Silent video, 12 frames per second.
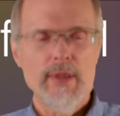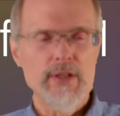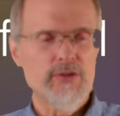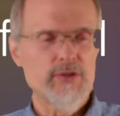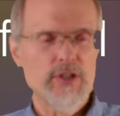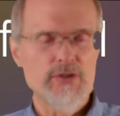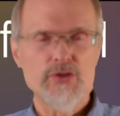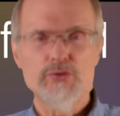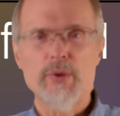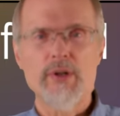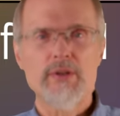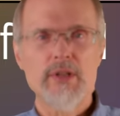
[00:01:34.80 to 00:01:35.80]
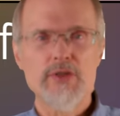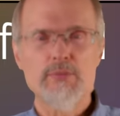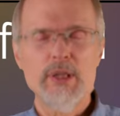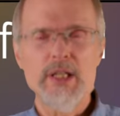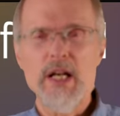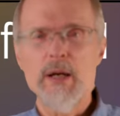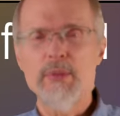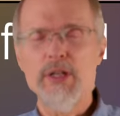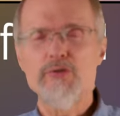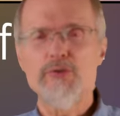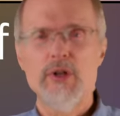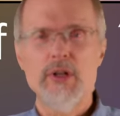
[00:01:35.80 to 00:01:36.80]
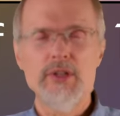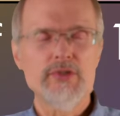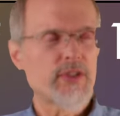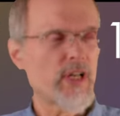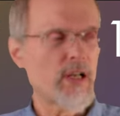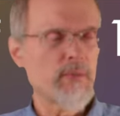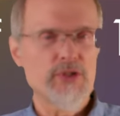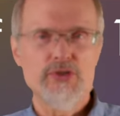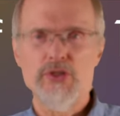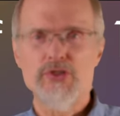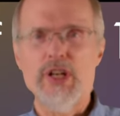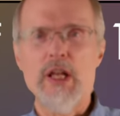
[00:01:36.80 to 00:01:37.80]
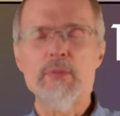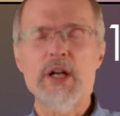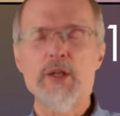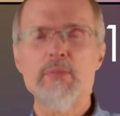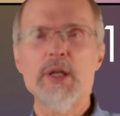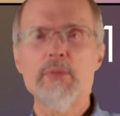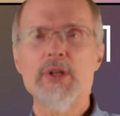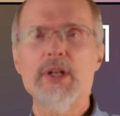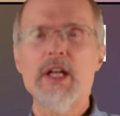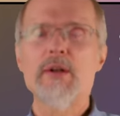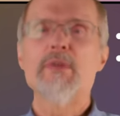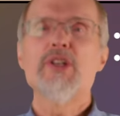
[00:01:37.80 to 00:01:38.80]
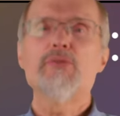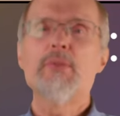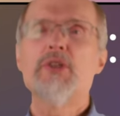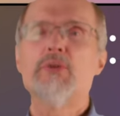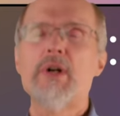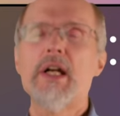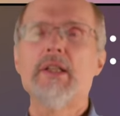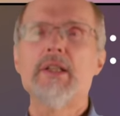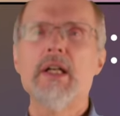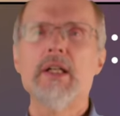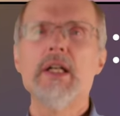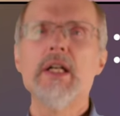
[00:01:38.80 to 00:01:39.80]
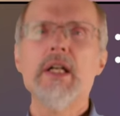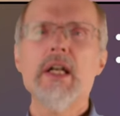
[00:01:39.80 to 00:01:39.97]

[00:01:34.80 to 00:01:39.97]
this this is what has been happening for all this time. It's sustained by the people today. It must be the right thing.